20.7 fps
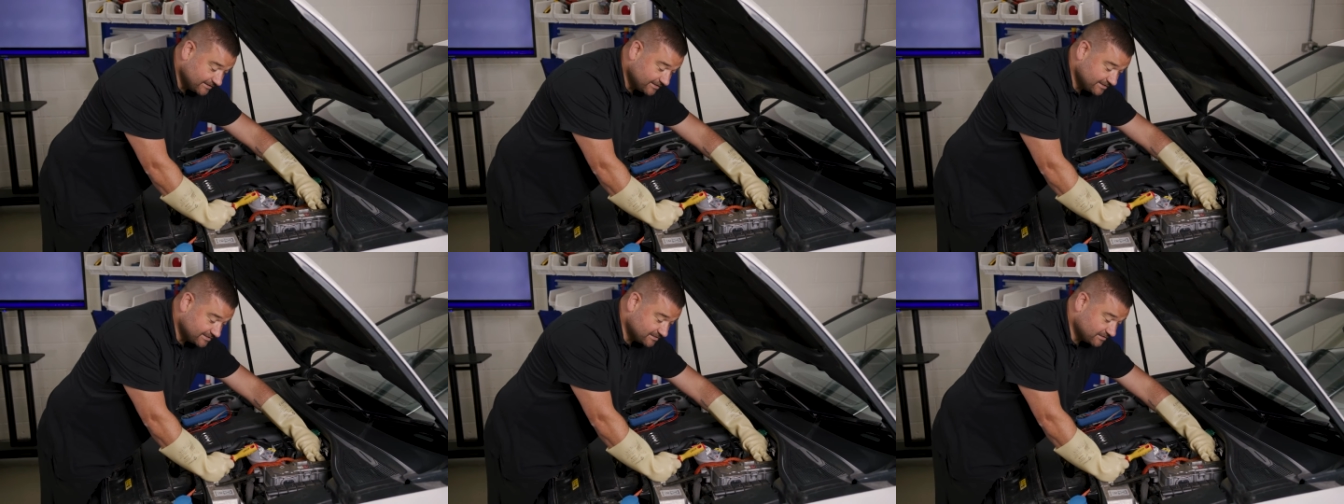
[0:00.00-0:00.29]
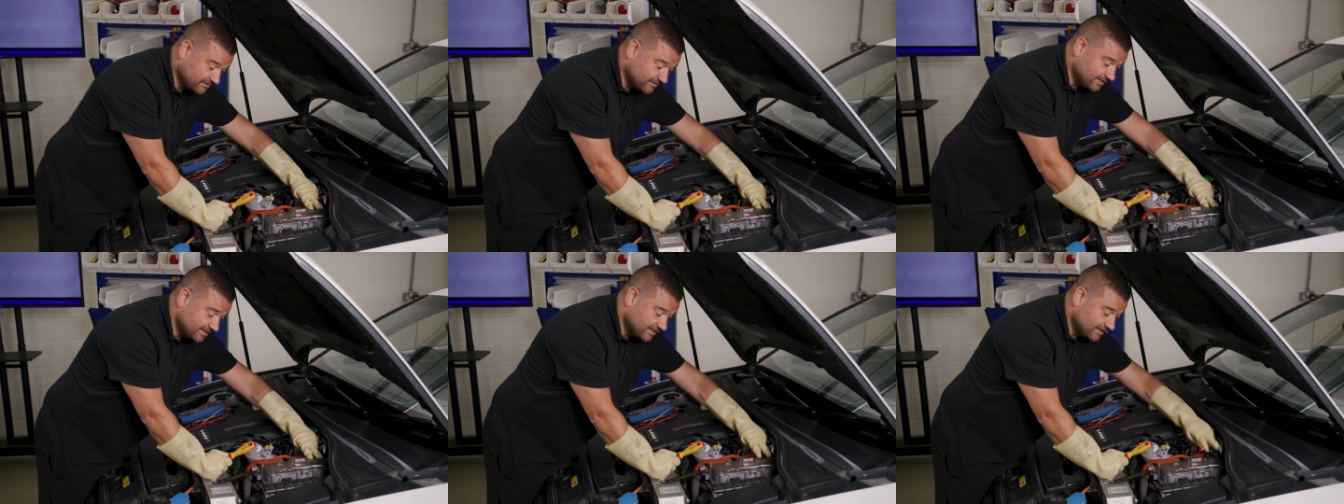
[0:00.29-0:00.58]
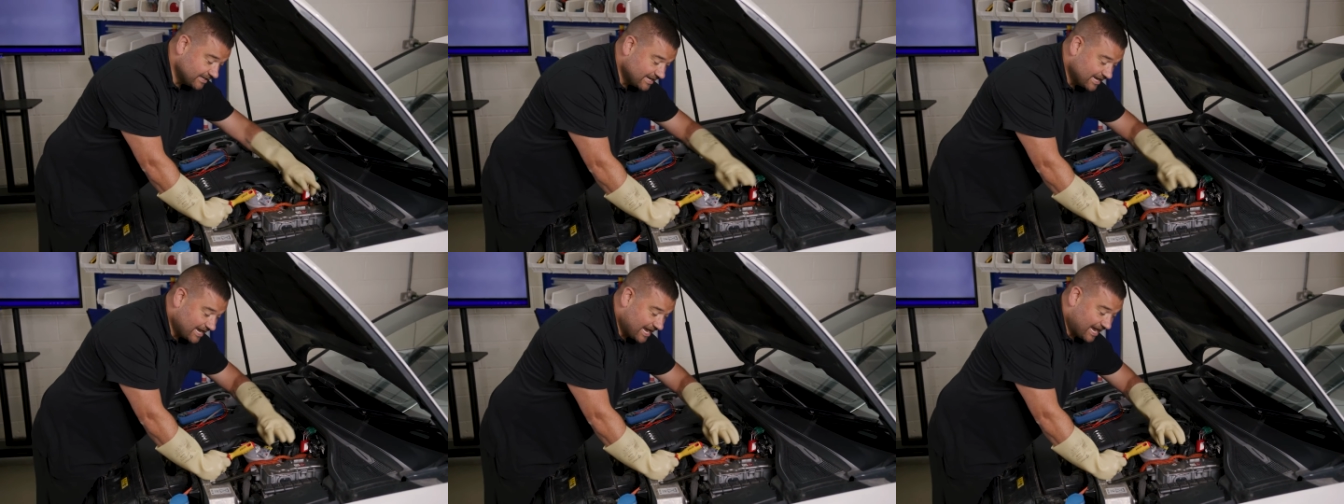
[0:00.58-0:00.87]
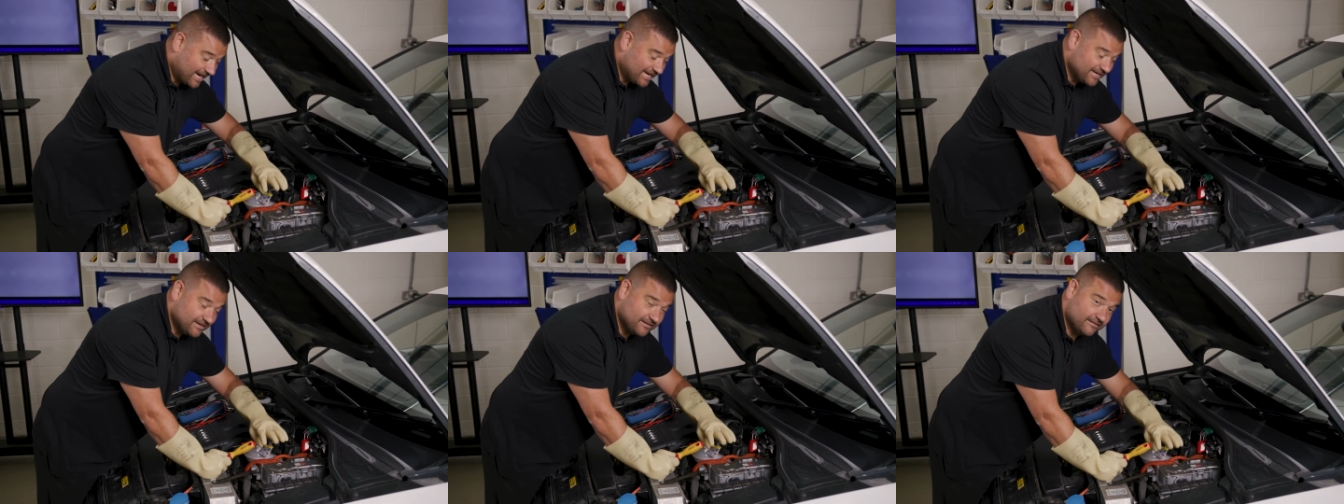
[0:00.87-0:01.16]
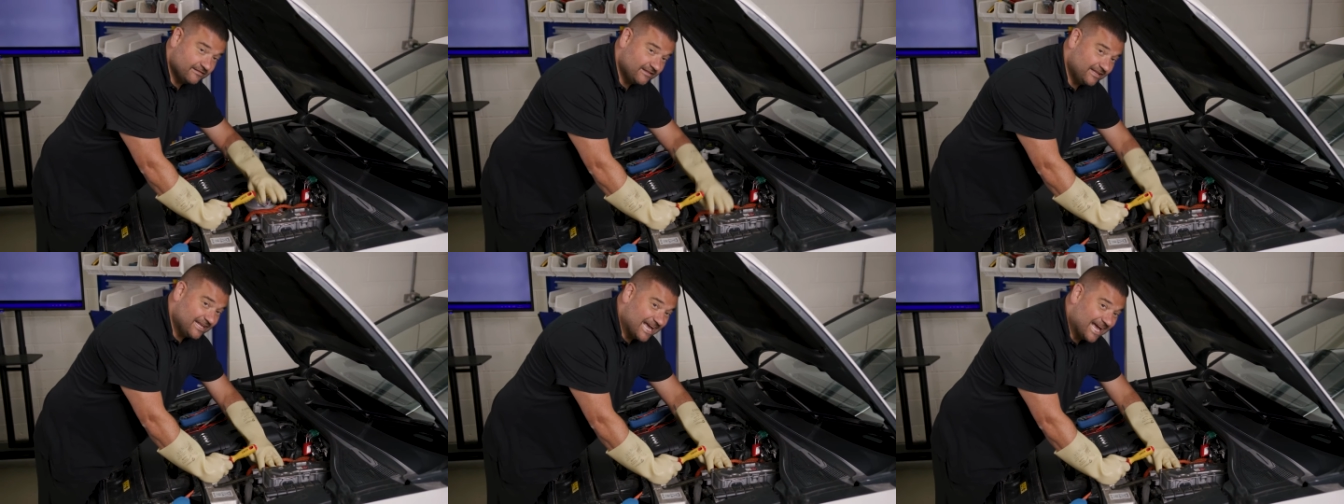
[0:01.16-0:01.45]
this side,
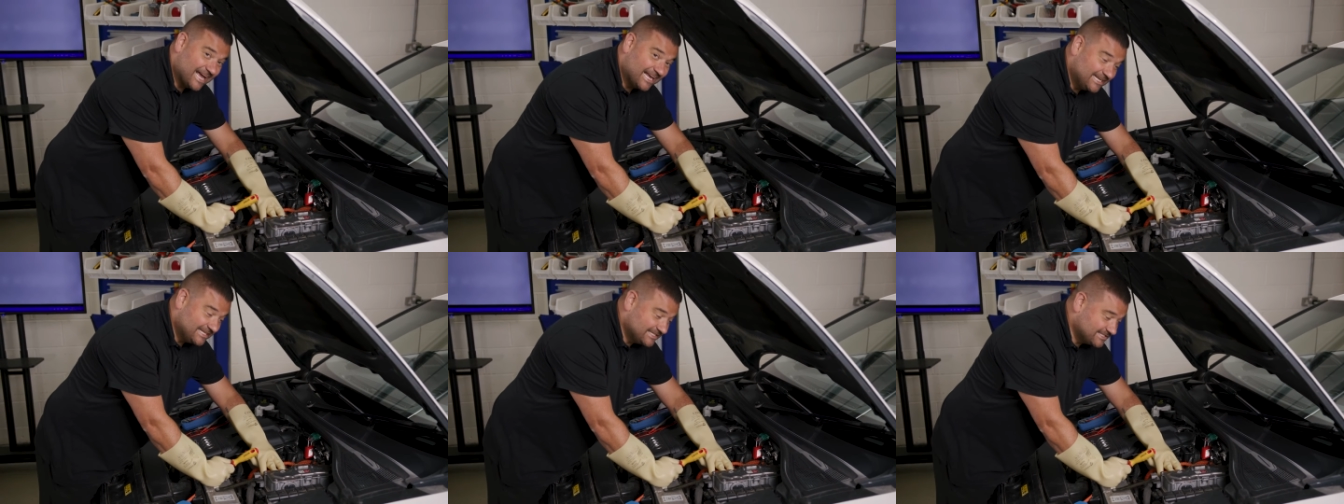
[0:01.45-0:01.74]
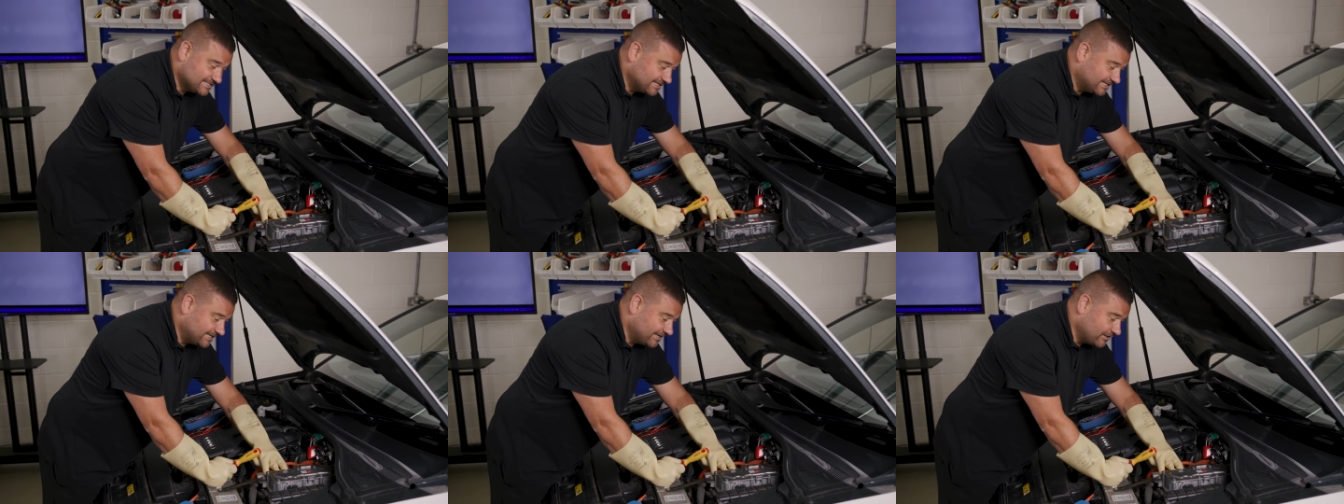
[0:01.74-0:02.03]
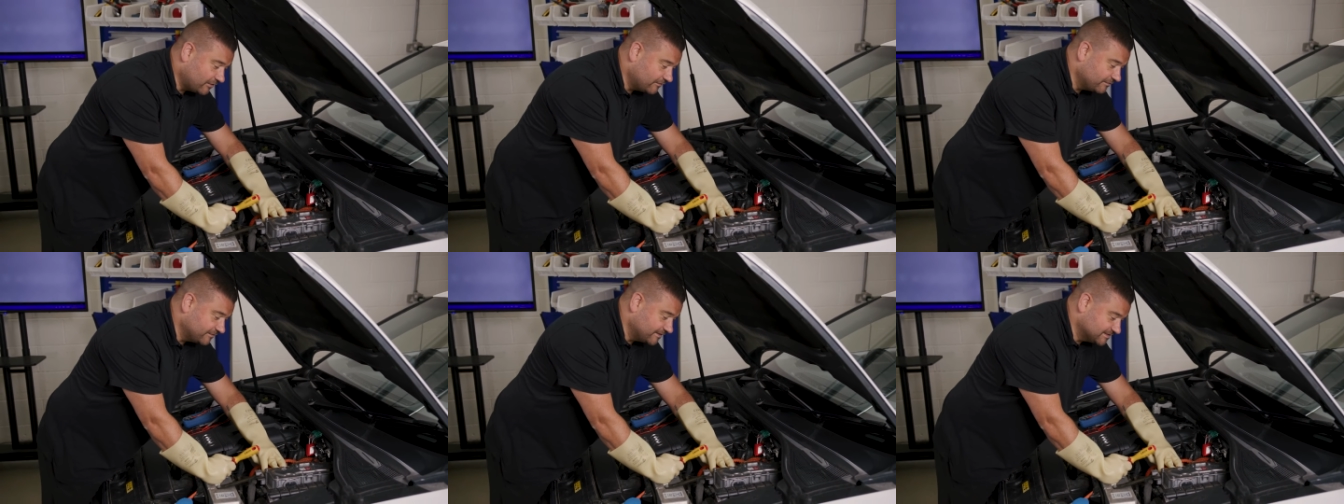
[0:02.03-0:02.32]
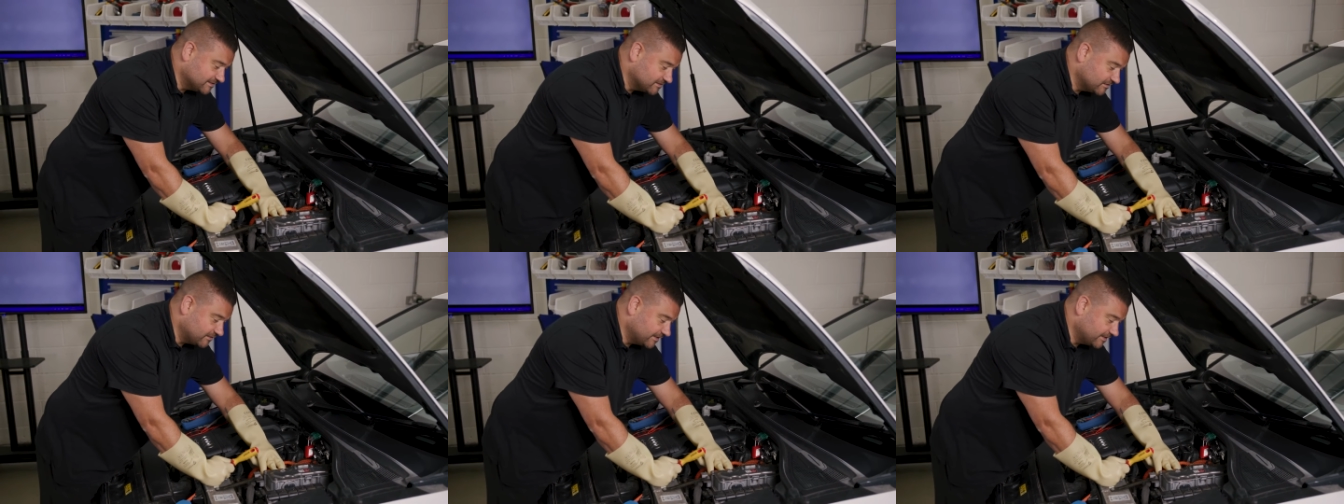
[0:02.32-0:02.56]
and the AC on this